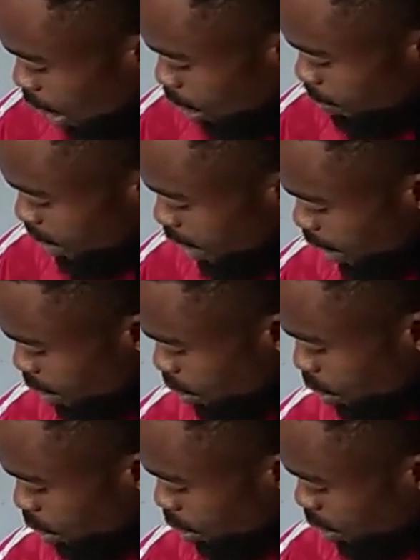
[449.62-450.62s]
How many has
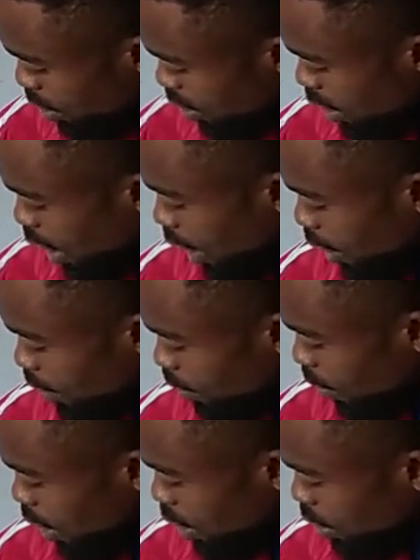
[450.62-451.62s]
gone to this guy?
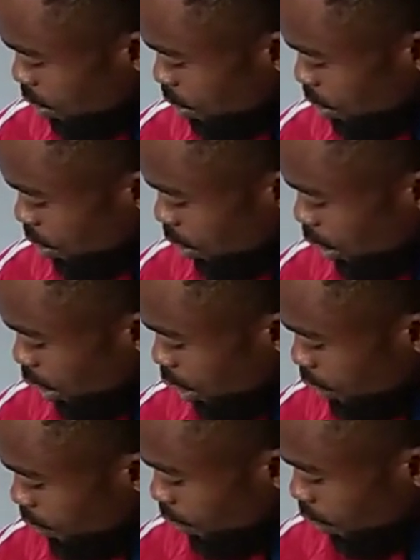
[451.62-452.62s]
1, 2,
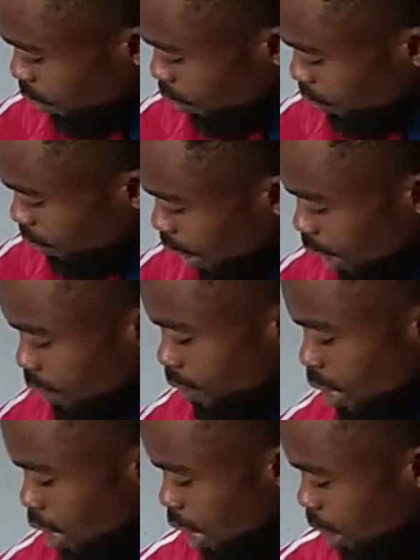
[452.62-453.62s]
3, 4, 5.
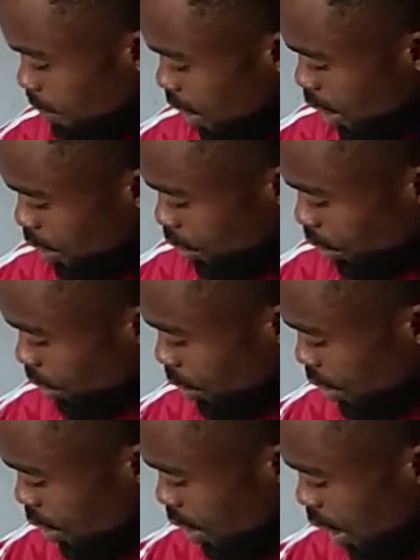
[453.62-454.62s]
How many has gone to
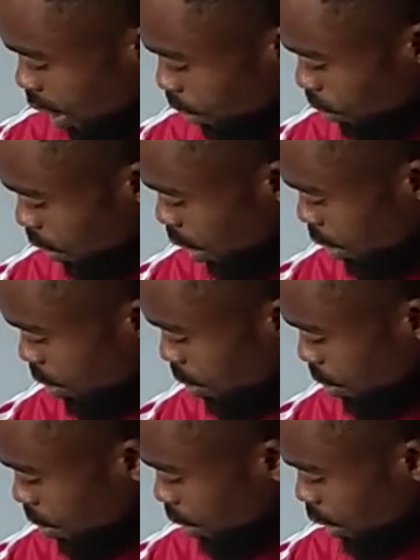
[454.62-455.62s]
this guy? 1,
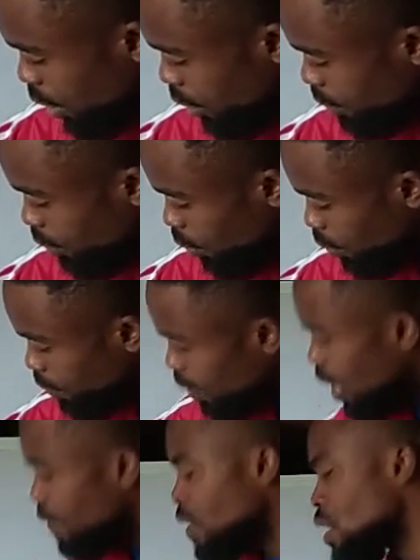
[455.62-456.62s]
2, 3, 4, 5.
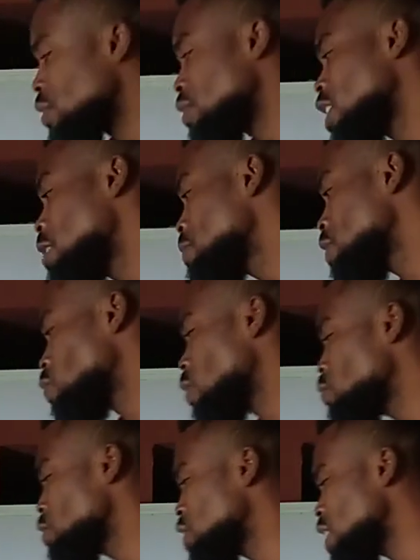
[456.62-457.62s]
So that means
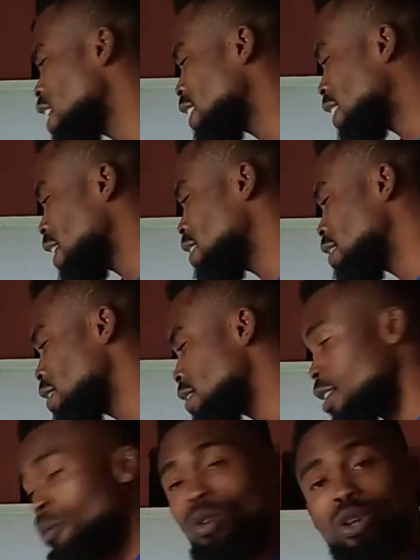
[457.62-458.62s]
when we share 10 things
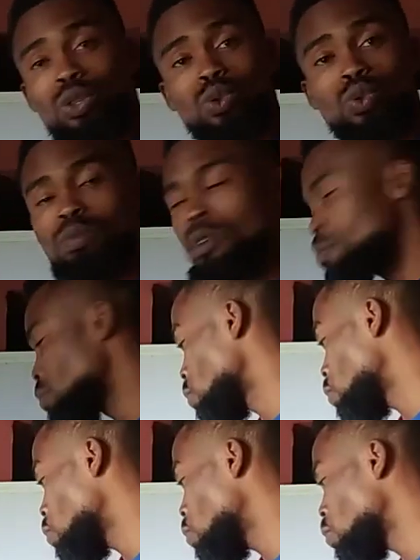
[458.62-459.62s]
among 2
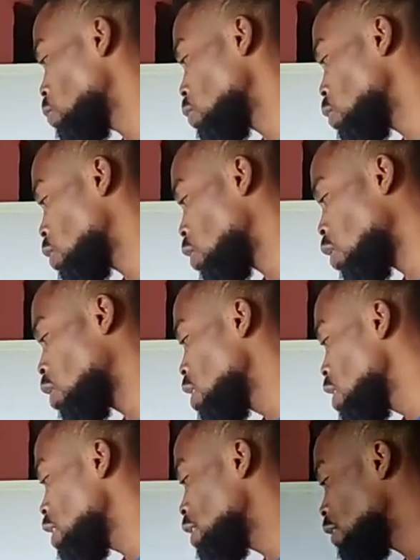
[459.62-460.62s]
people,
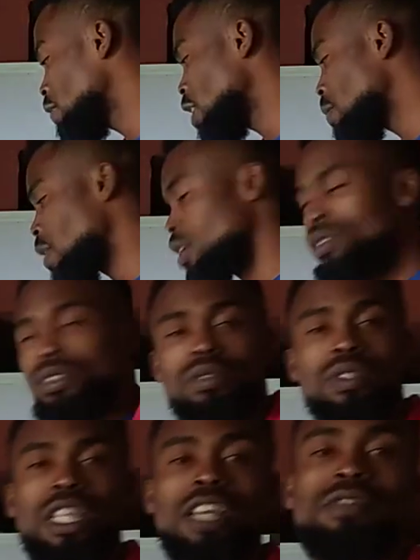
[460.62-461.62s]
each of them are going to
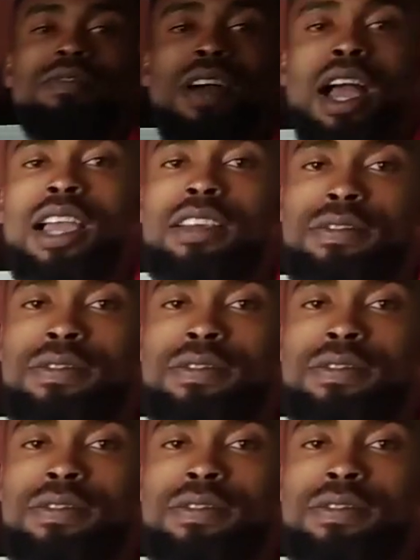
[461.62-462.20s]
take 5.